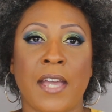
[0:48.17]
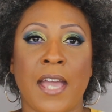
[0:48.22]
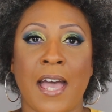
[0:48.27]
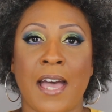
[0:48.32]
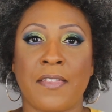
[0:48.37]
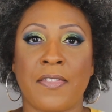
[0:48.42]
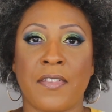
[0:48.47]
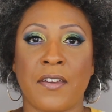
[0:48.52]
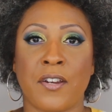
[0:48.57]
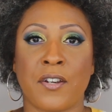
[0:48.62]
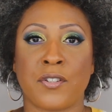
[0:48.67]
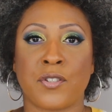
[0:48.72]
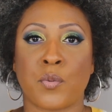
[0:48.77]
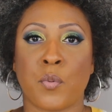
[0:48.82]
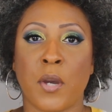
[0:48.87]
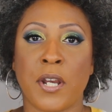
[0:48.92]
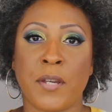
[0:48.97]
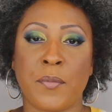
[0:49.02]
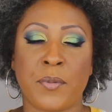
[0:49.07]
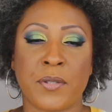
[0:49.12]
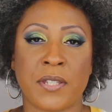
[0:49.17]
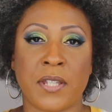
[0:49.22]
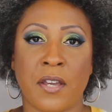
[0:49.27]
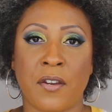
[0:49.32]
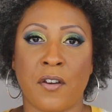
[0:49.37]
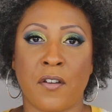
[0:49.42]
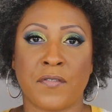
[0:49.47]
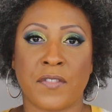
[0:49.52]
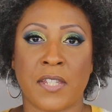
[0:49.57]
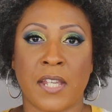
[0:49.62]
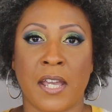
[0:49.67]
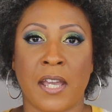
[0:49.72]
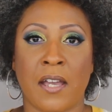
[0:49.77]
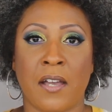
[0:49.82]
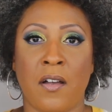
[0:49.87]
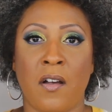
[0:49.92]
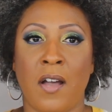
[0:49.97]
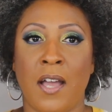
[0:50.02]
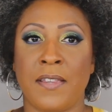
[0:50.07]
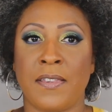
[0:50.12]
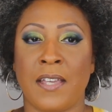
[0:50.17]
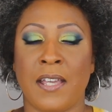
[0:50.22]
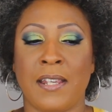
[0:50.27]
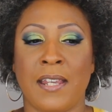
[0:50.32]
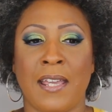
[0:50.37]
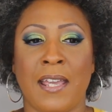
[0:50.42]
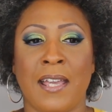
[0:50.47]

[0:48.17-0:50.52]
they had their twenty percent off sale and then